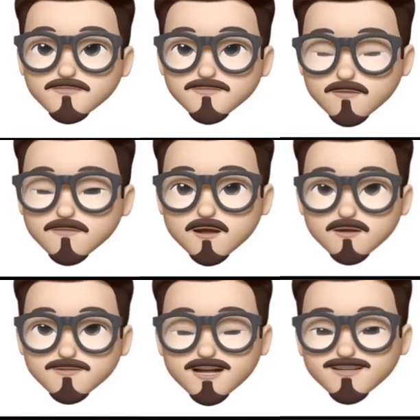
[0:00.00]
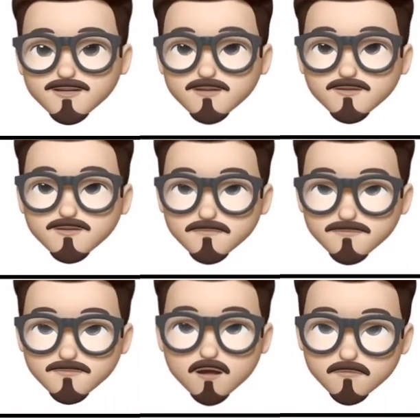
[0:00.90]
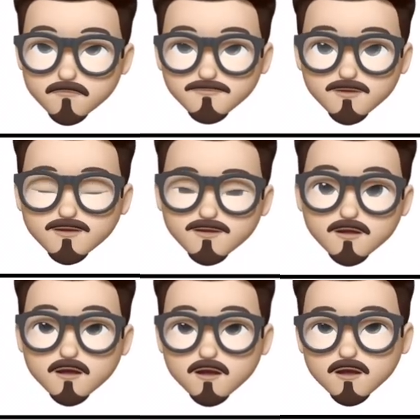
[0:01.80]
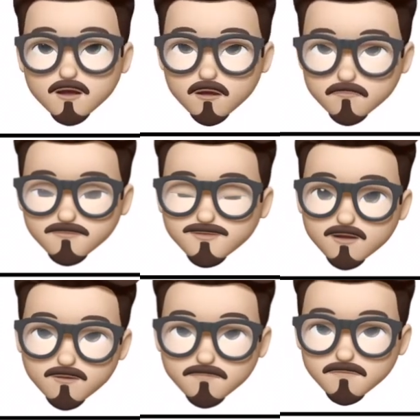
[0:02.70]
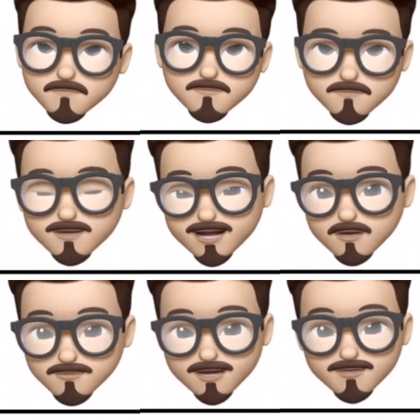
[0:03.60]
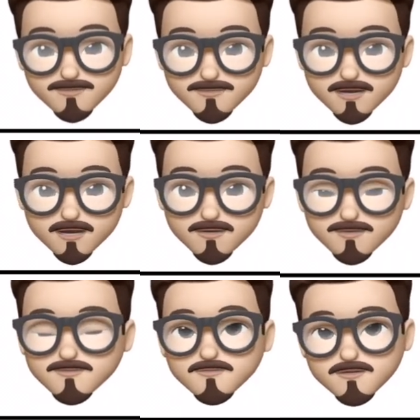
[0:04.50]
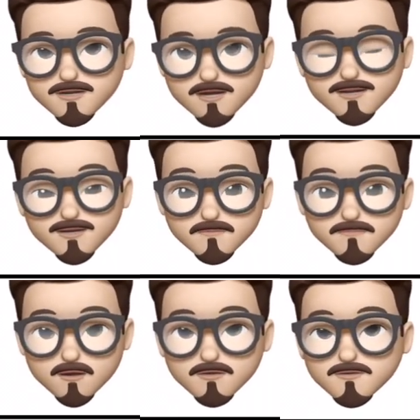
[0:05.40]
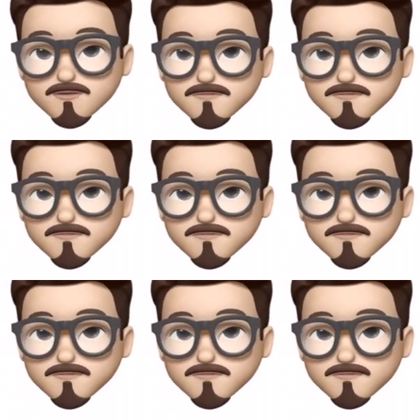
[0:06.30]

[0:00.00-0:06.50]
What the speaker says: for my sketches before I go over with black outlines and color him in.